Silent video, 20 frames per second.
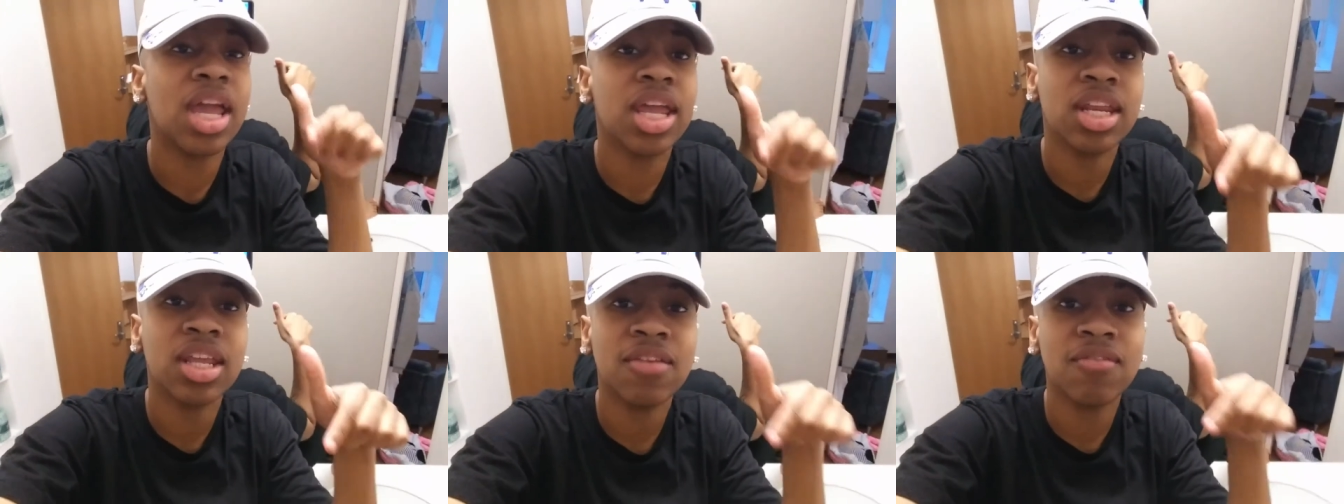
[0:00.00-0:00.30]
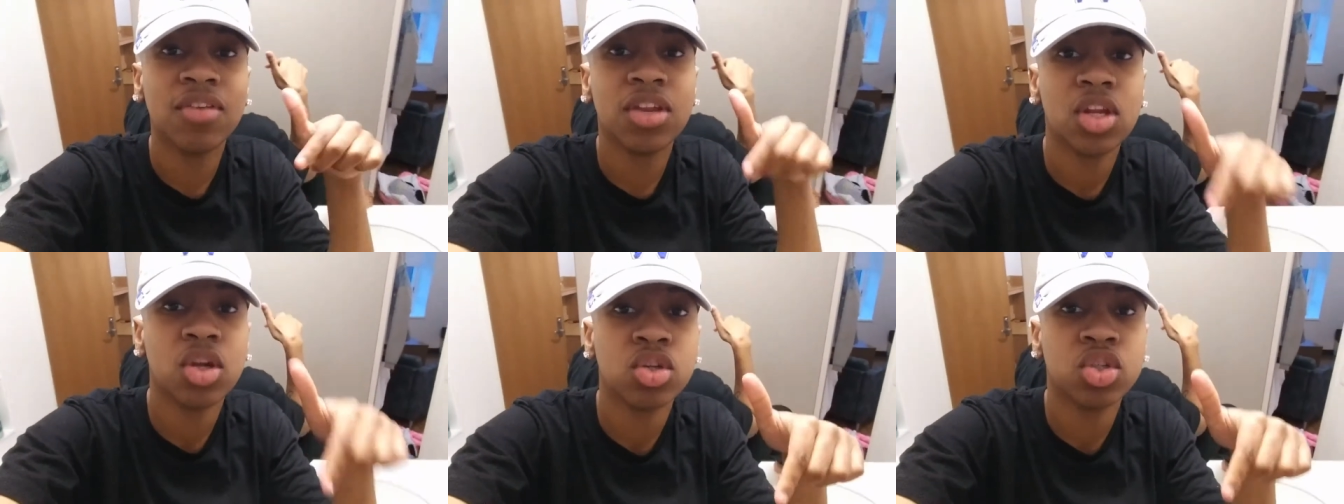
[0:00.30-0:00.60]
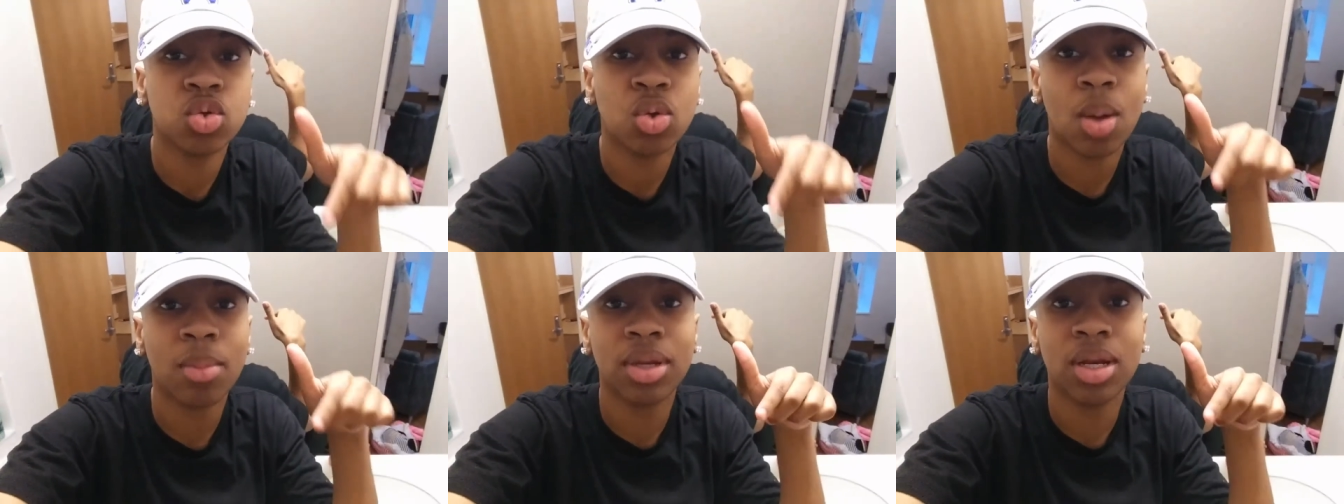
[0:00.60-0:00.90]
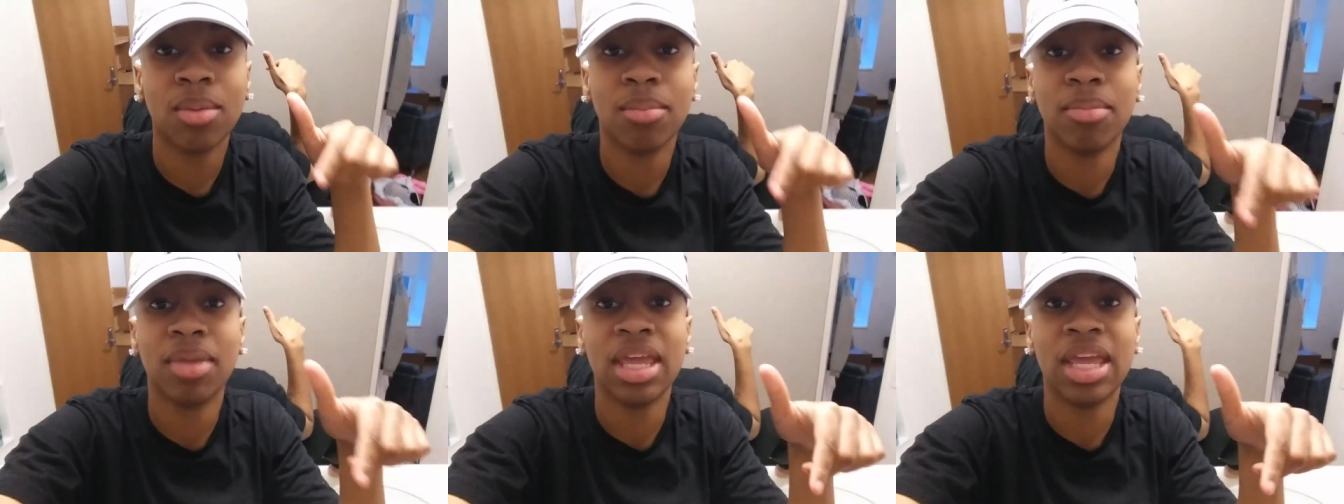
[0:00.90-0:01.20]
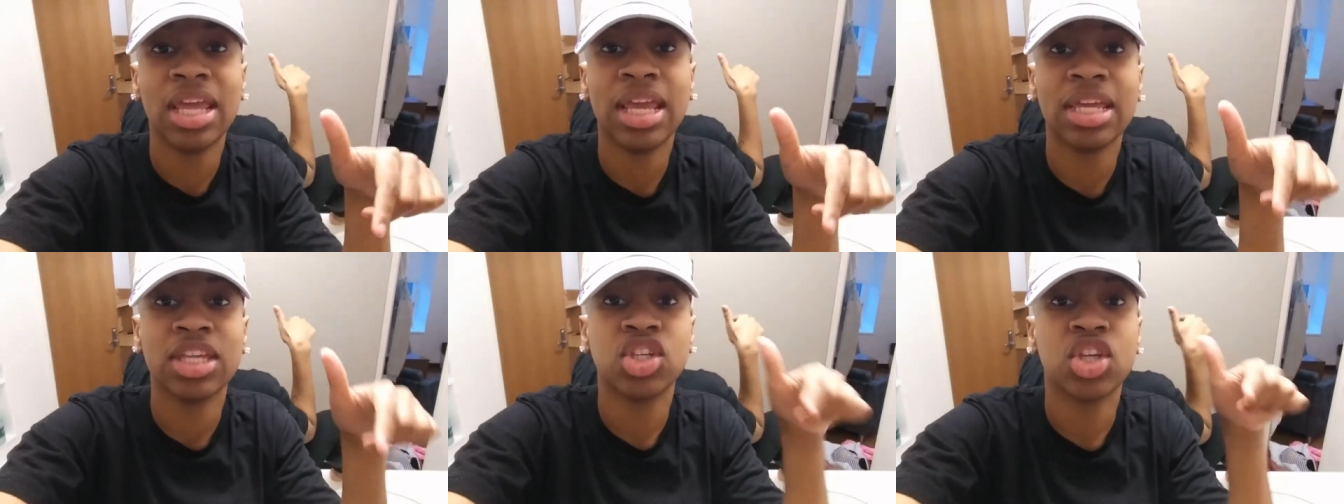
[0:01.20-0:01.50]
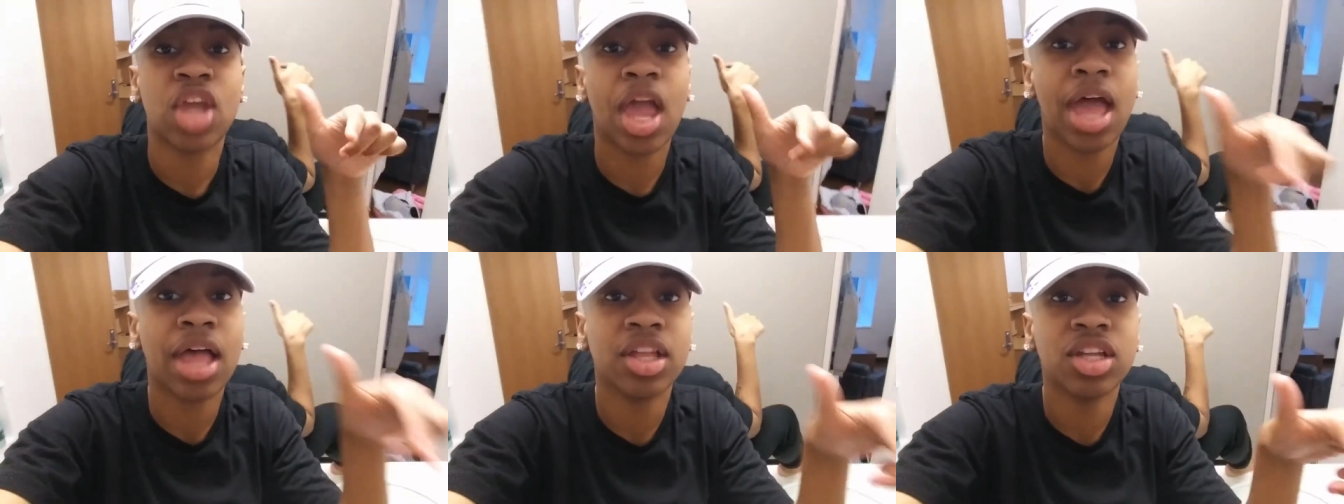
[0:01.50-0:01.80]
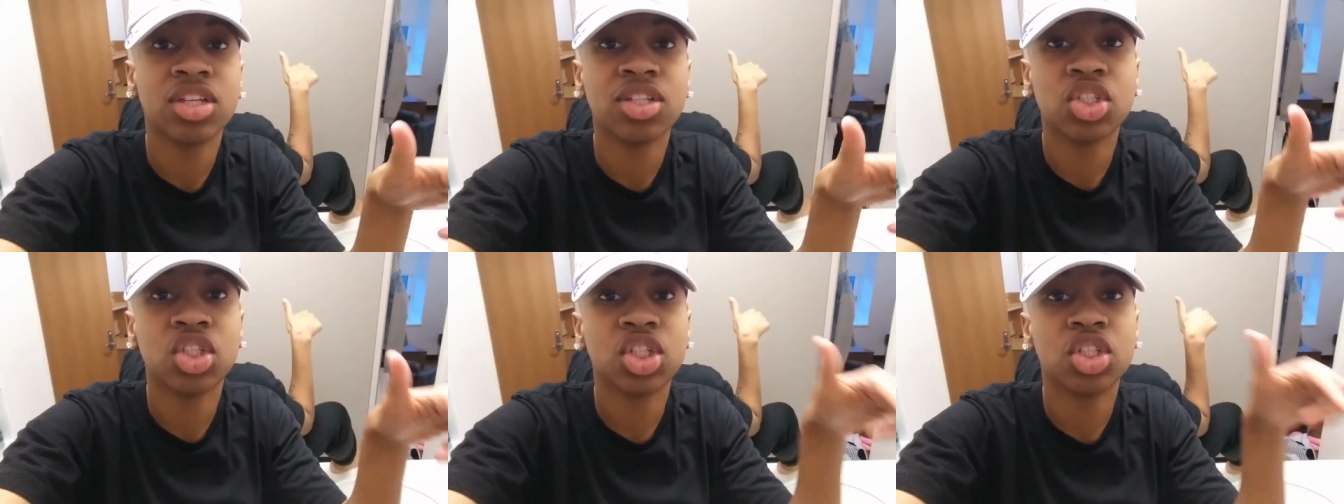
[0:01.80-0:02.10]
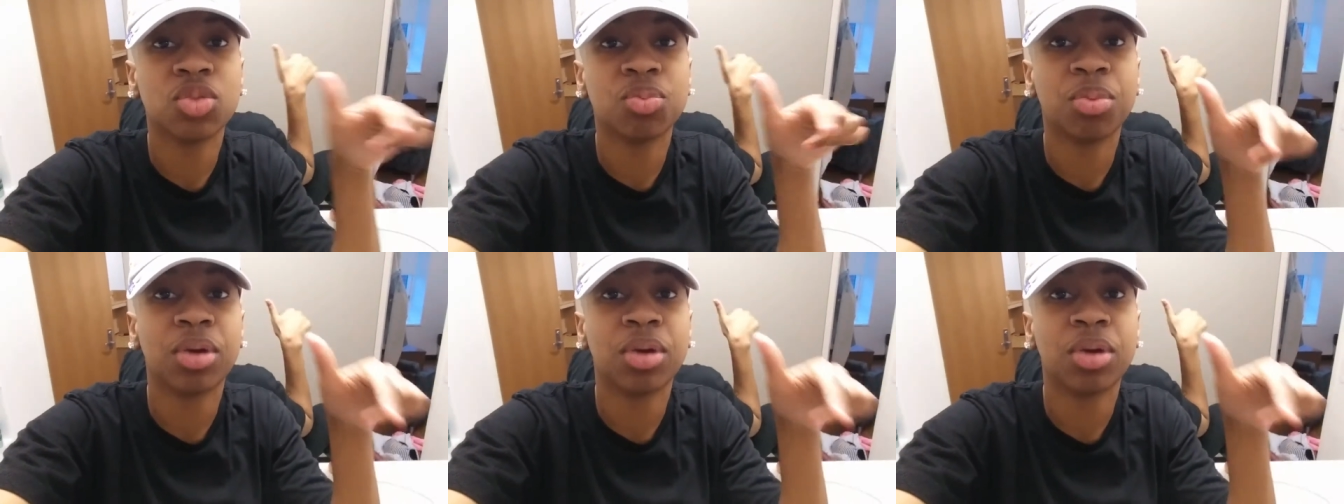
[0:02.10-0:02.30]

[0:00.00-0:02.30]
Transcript: any videos you want me to make, challenges,